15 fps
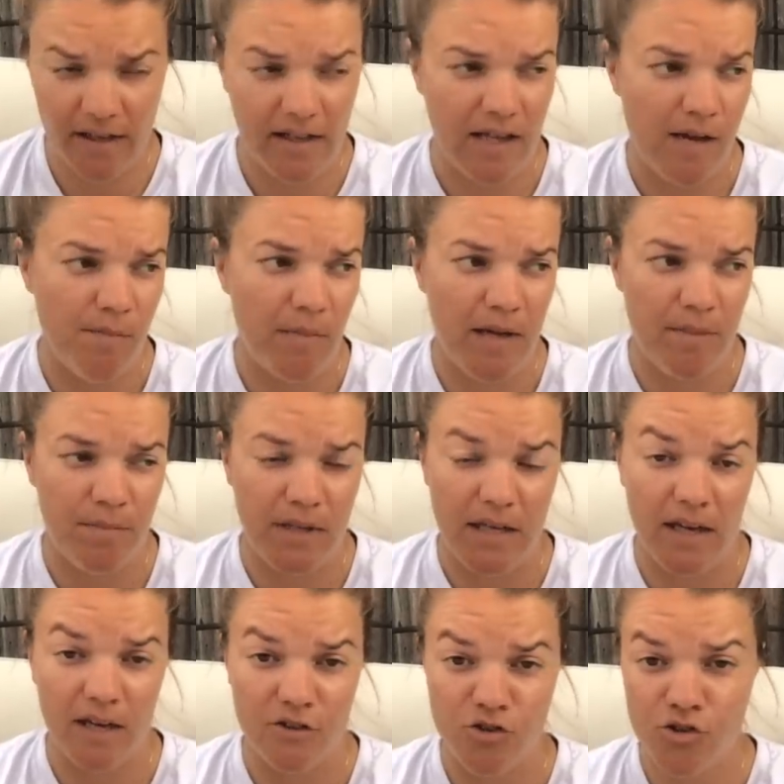It might be
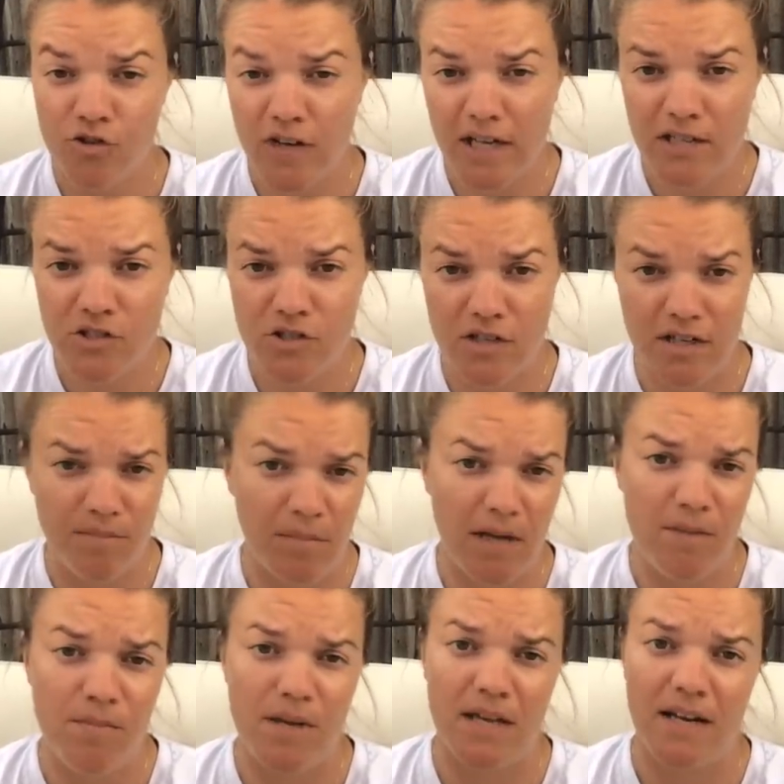a stretch, it
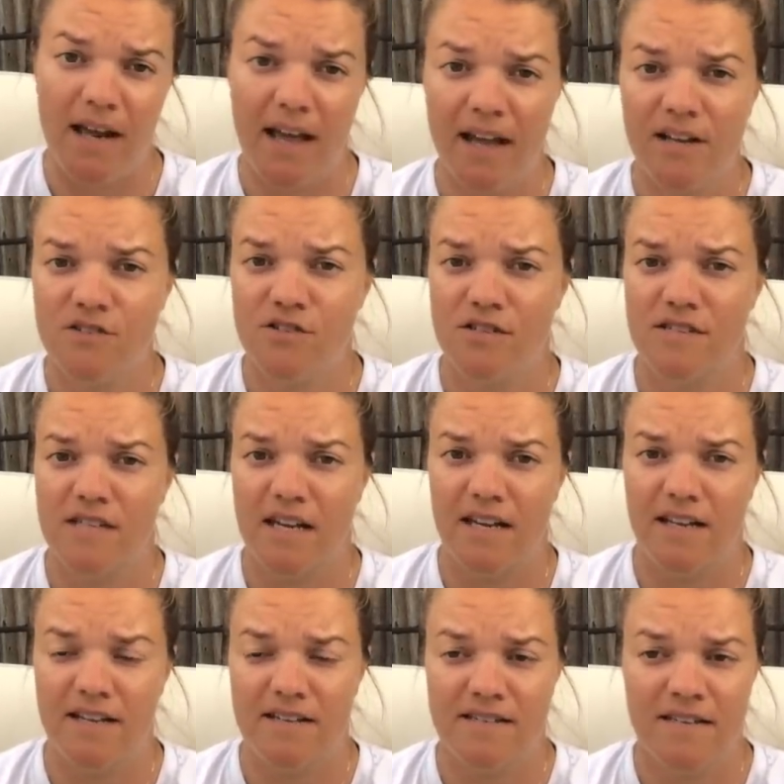might be an
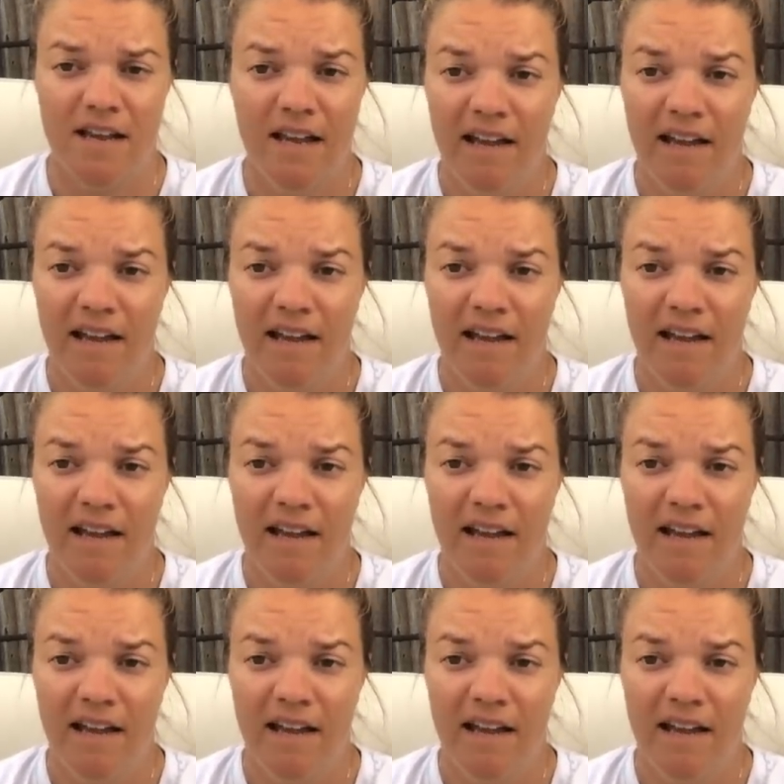exercise,